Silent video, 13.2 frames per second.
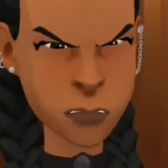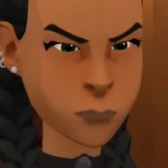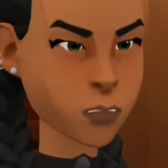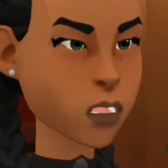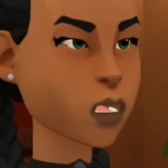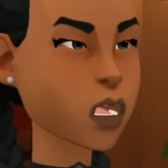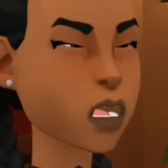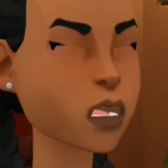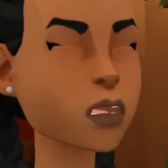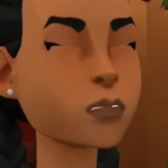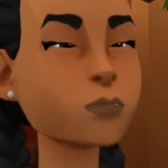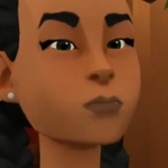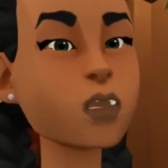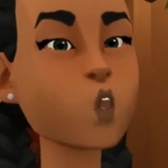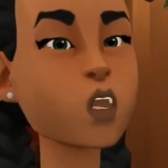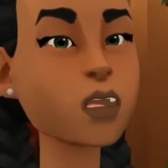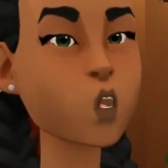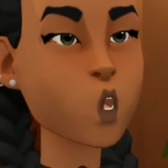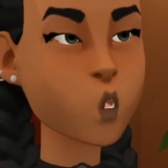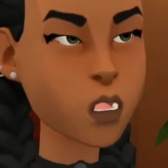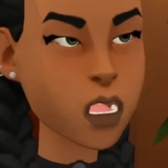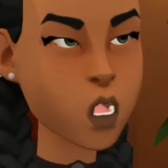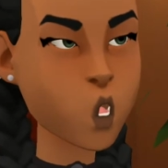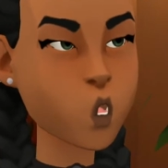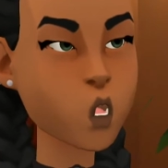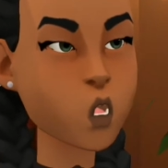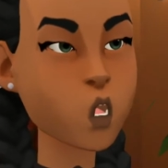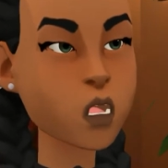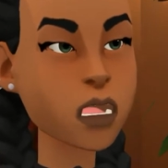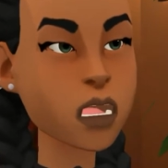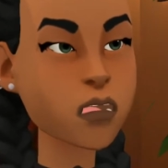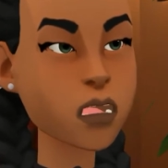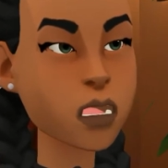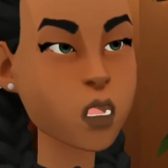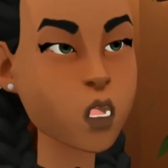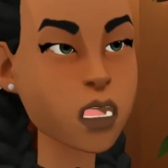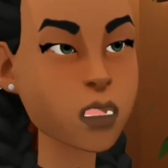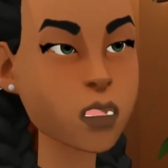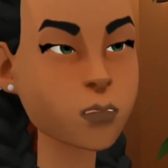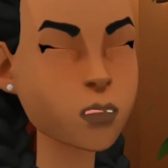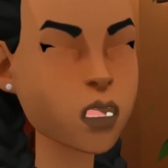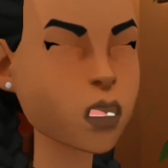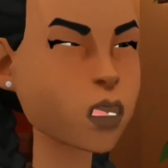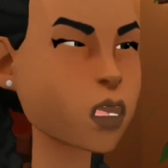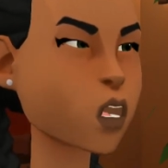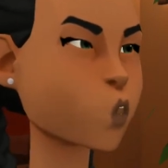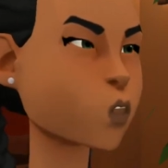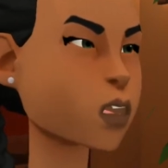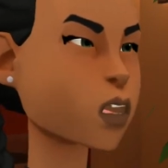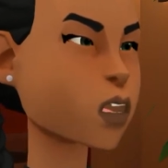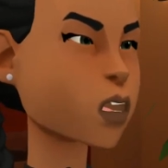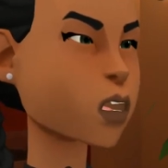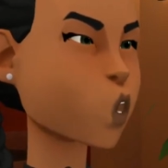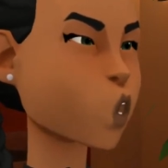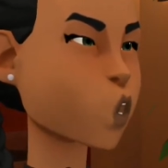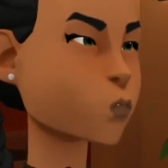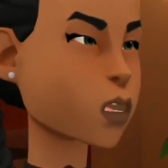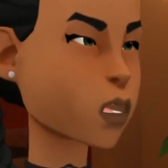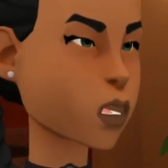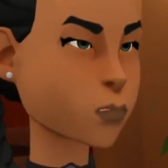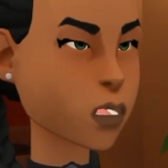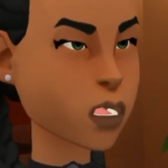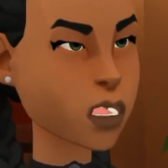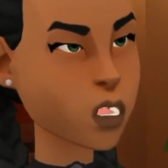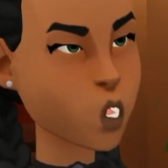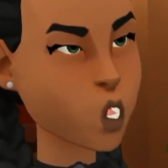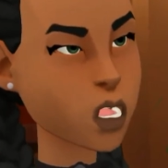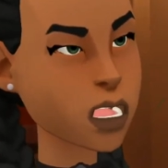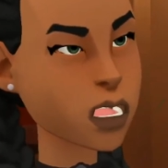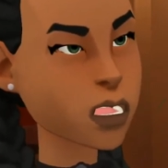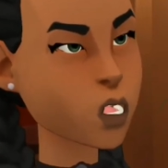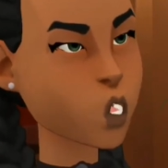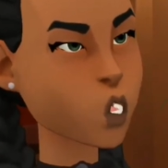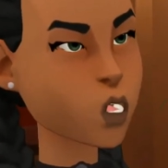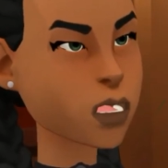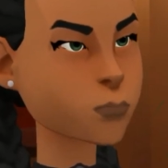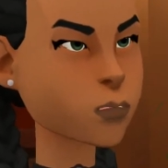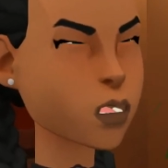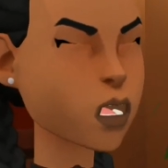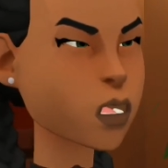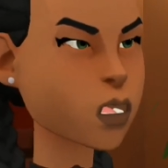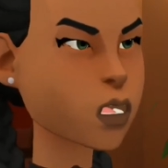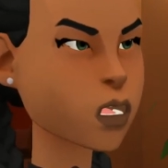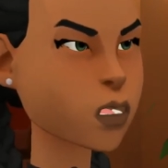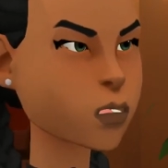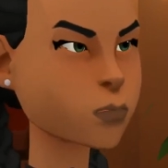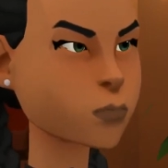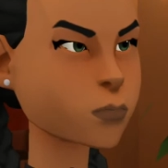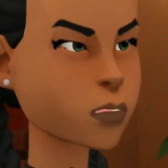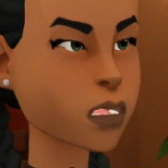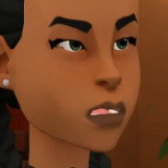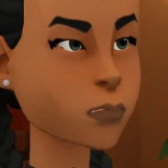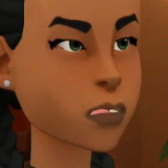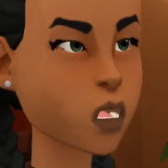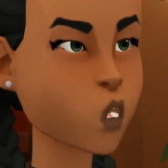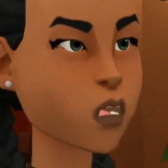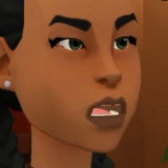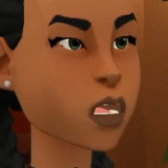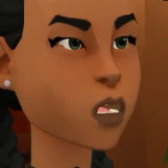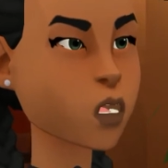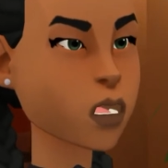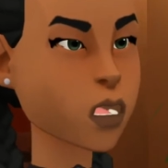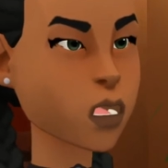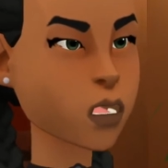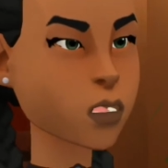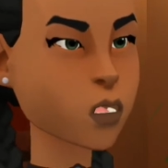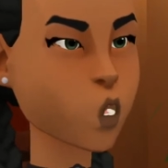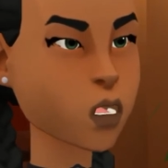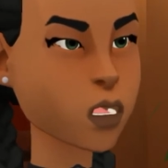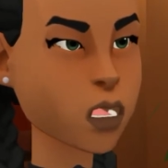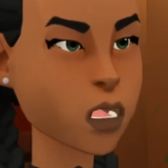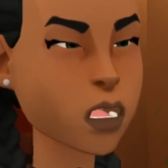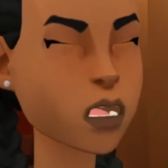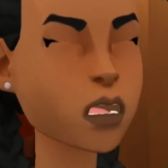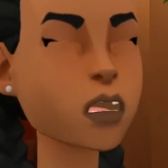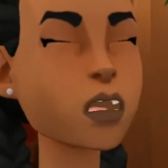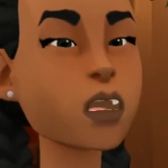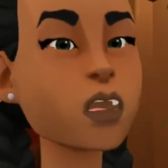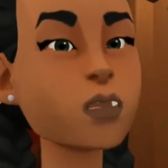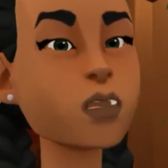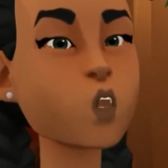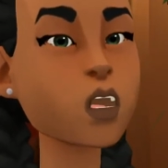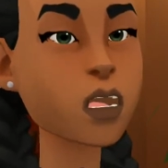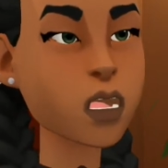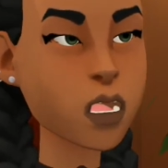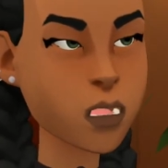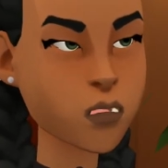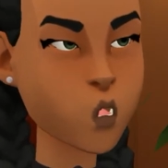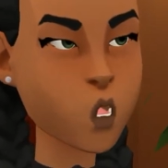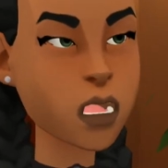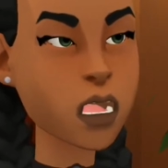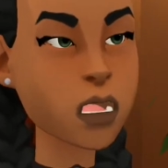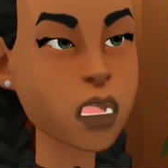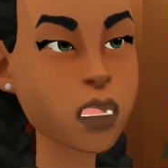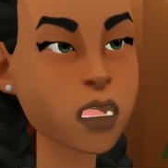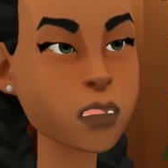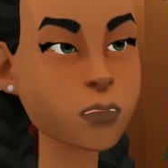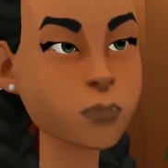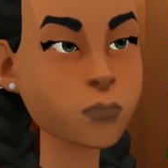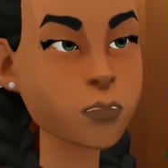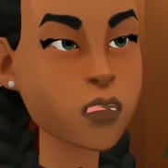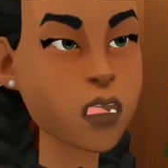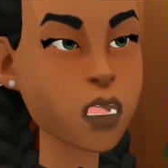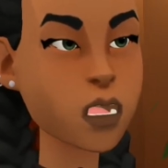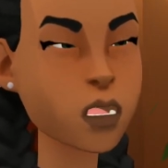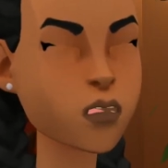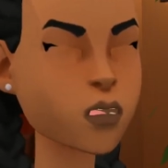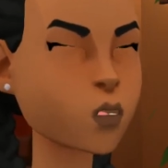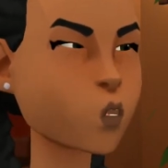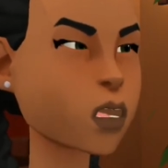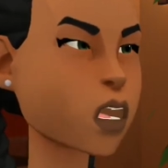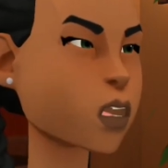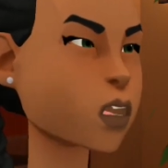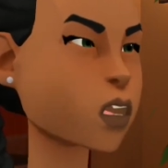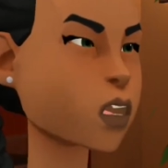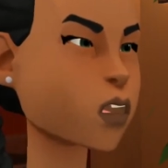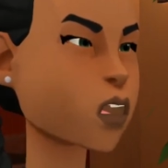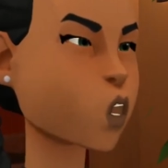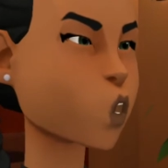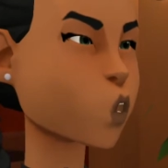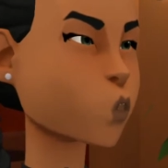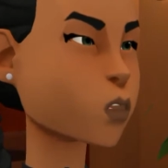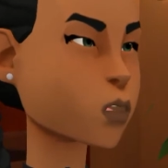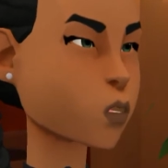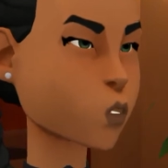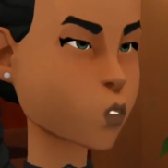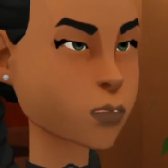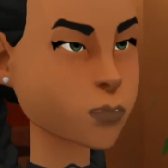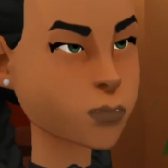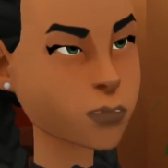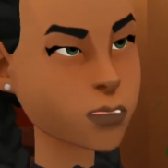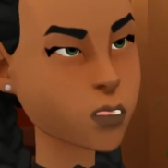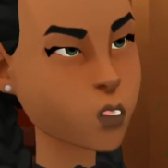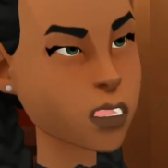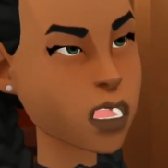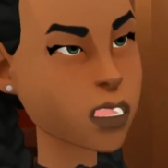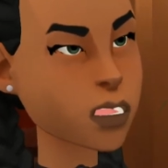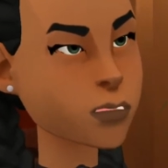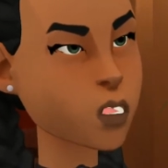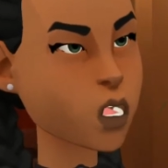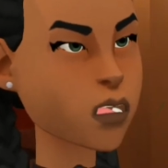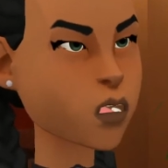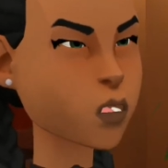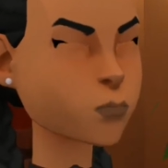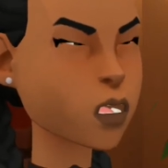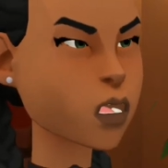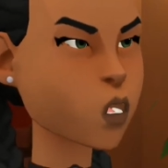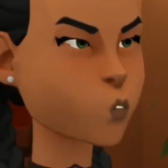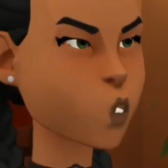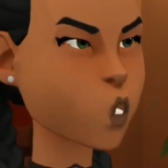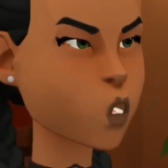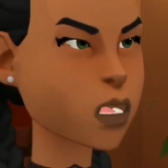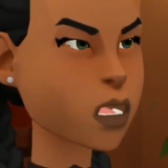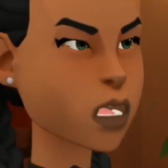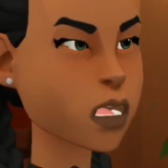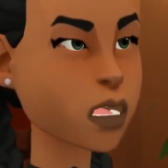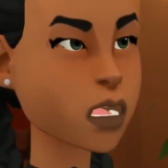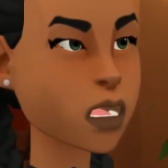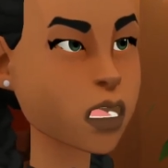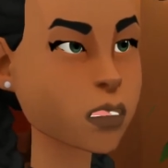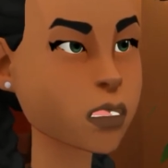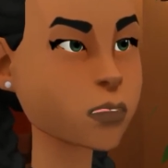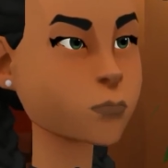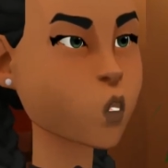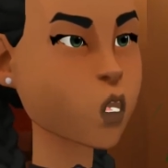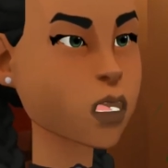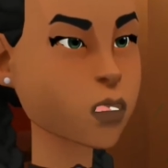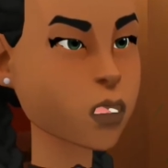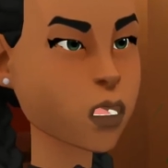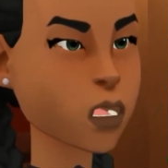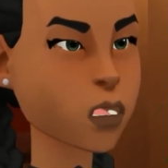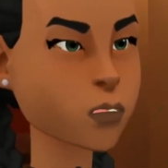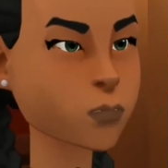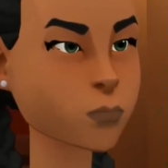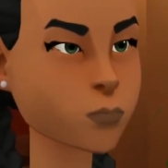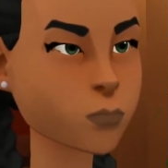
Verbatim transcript: But really, you cannot count on all individual companies to suddenly all become ecologically conscious businesses, and improve other things like working conditions and wages for instance, if they have no incentive to do so, so it's up to government to put regulations and policies.